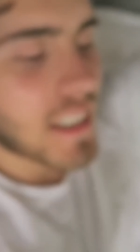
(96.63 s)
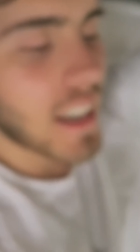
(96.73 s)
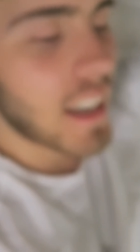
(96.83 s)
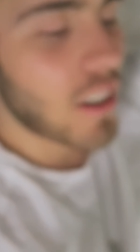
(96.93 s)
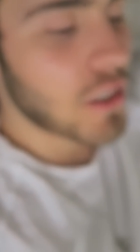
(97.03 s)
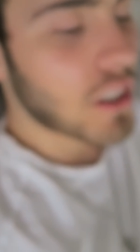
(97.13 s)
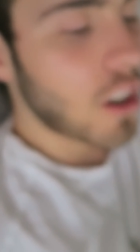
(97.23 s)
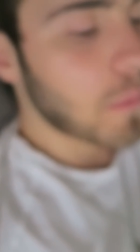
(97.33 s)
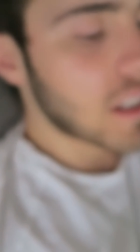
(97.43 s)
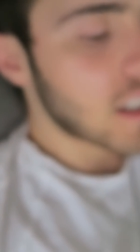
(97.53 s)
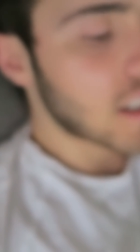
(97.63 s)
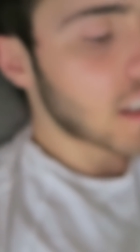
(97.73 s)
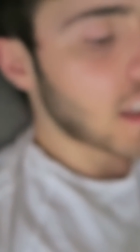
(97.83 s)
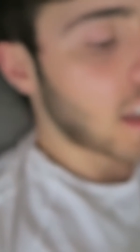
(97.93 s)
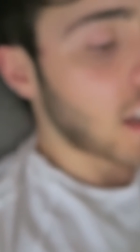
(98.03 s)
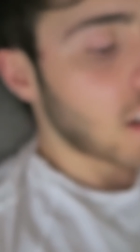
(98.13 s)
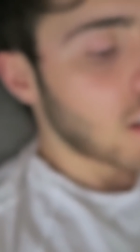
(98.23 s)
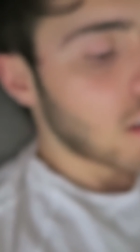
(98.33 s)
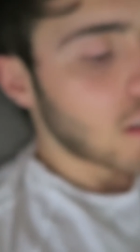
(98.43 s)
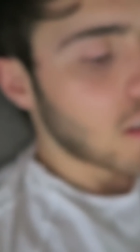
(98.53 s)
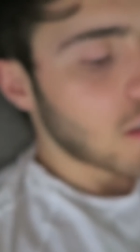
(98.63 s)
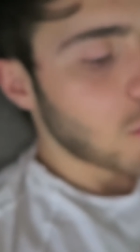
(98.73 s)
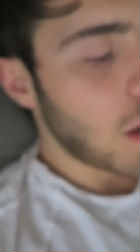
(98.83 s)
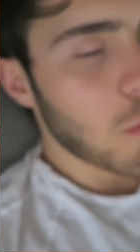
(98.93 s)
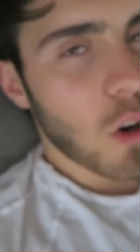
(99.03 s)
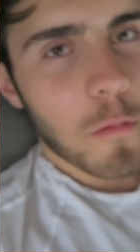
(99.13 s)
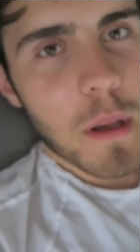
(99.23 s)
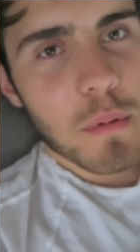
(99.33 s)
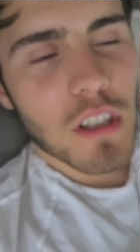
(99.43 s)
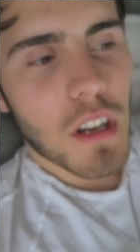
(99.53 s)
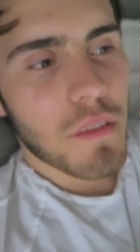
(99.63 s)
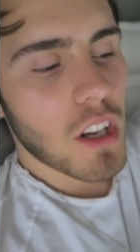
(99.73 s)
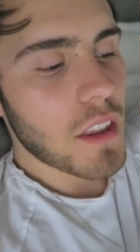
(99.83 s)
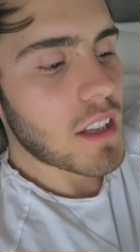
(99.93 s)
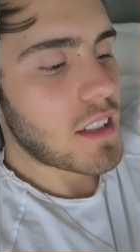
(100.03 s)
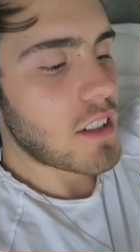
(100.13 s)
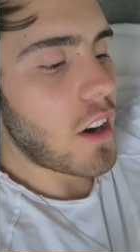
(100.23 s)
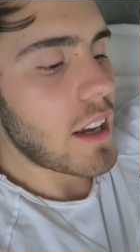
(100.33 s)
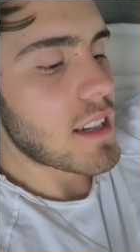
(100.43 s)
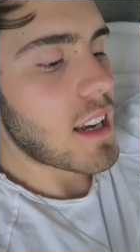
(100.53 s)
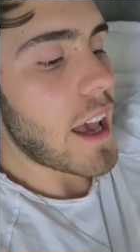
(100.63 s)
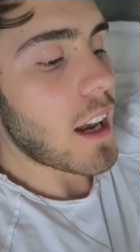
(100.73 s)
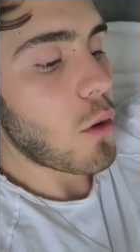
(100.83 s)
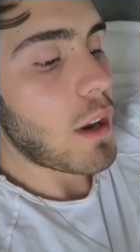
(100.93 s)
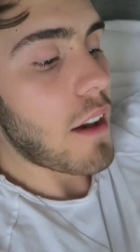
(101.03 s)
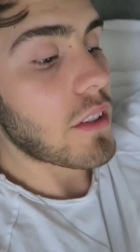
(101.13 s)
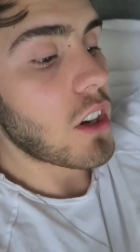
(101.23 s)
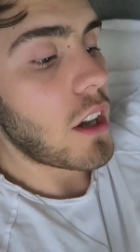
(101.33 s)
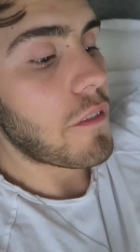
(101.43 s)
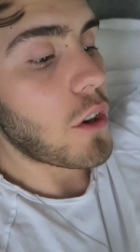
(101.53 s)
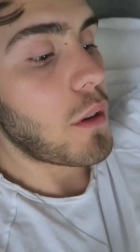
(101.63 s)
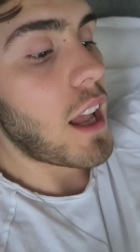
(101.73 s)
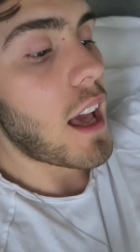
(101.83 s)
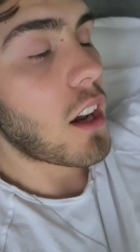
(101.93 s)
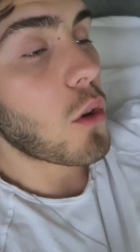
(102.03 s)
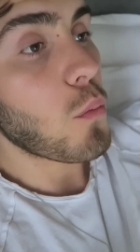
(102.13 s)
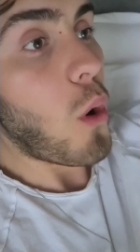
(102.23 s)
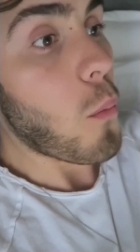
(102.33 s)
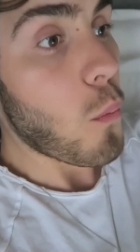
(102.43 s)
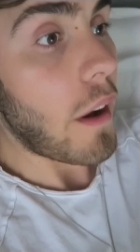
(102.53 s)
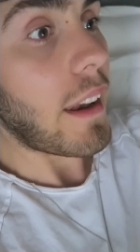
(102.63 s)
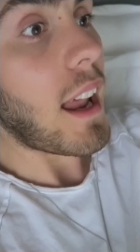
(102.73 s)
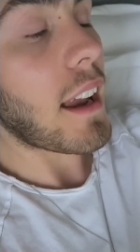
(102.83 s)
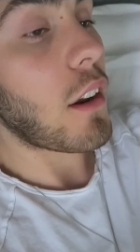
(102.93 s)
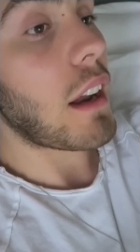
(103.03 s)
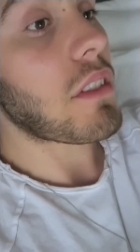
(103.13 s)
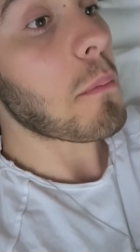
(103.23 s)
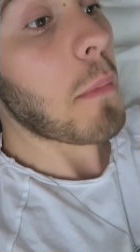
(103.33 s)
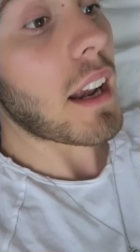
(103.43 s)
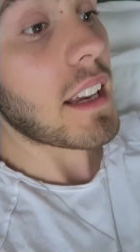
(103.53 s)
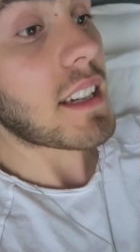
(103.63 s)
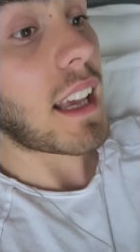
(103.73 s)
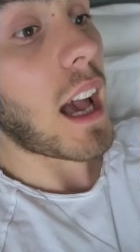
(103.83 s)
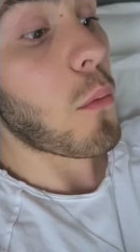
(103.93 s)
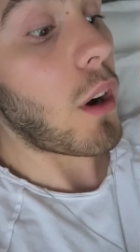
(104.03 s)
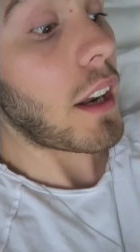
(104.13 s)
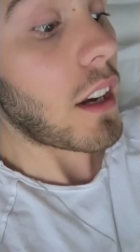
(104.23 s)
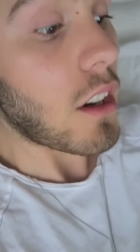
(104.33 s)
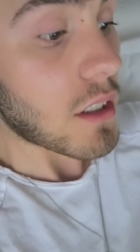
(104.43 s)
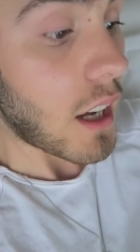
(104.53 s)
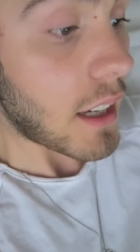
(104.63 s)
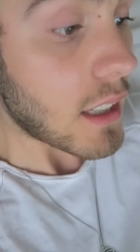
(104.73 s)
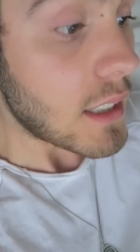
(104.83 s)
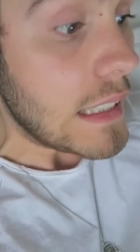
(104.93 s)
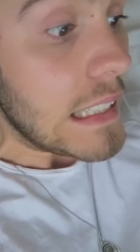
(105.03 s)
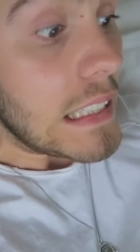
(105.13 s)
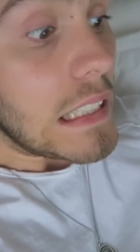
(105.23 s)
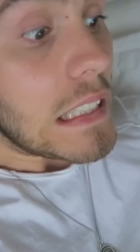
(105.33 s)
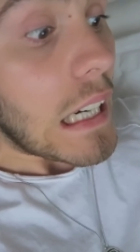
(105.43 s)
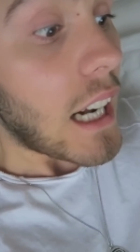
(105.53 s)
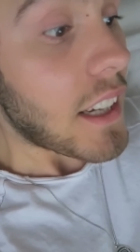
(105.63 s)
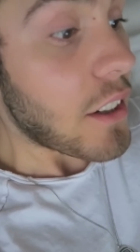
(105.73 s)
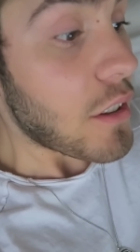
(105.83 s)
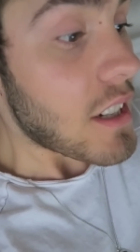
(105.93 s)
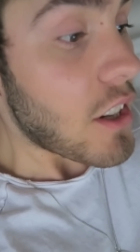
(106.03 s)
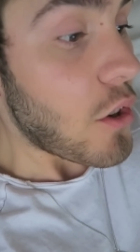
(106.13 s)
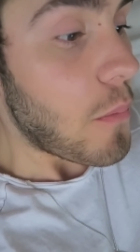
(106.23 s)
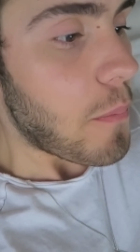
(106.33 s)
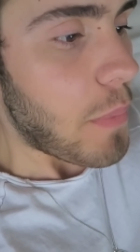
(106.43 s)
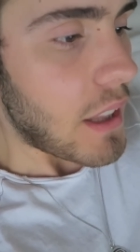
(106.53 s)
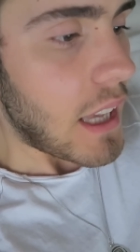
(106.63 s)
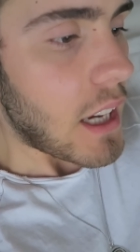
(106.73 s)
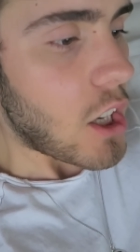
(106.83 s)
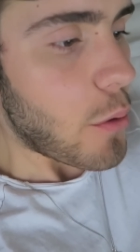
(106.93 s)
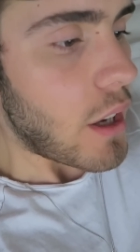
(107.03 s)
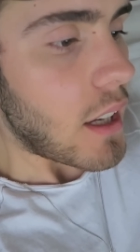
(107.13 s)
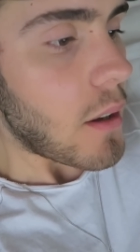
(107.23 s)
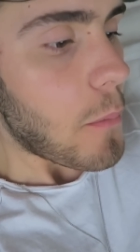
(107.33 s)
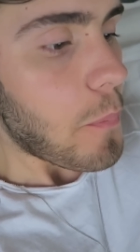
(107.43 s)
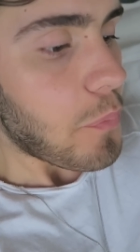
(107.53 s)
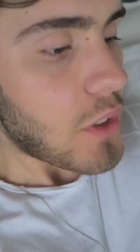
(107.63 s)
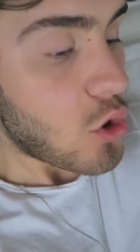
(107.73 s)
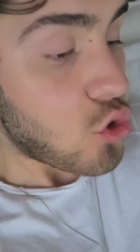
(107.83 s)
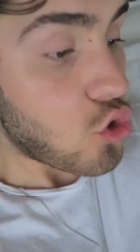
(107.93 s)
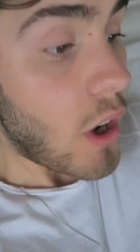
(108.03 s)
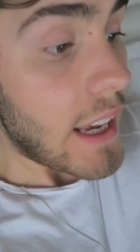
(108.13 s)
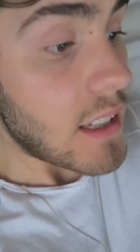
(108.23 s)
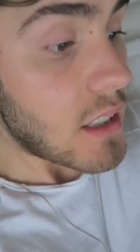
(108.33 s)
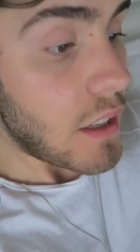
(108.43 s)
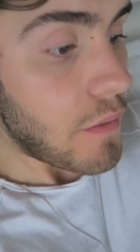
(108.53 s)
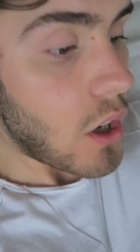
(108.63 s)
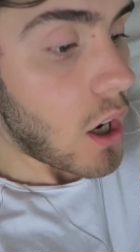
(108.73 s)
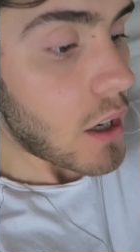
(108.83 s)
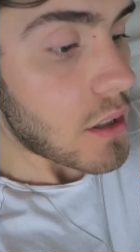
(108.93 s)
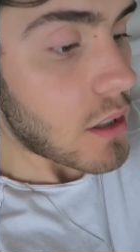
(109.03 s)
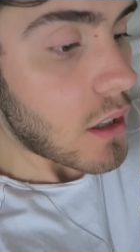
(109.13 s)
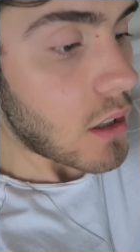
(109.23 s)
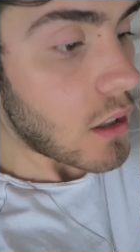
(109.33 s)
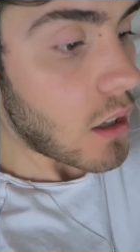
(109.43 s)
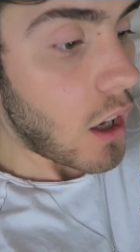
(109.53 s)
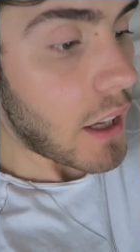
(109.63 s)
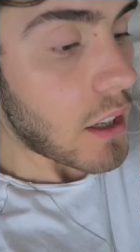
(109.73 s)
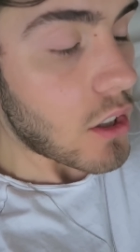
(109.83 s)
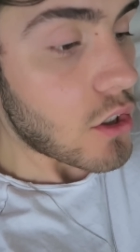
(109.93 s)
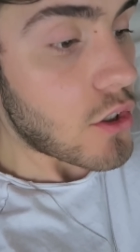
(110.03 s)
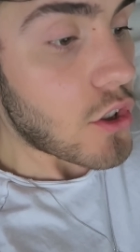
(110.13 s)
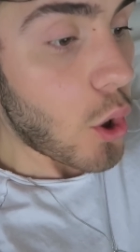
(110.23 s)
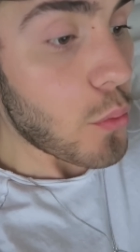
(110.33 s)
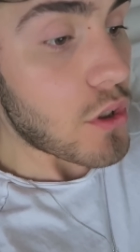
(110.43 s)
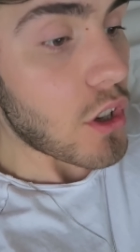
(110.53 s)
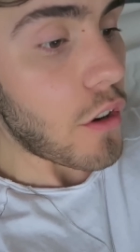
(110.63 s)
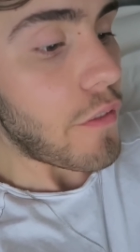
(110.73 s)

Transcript: sitting here on Skype with my sister thinking, wait, what if people don't even like the designs, let alone have an iPhone, let alone want one, let alone have the money to get one? And I was like, I don't know what to do. But they're going crazy fast. Like, so, so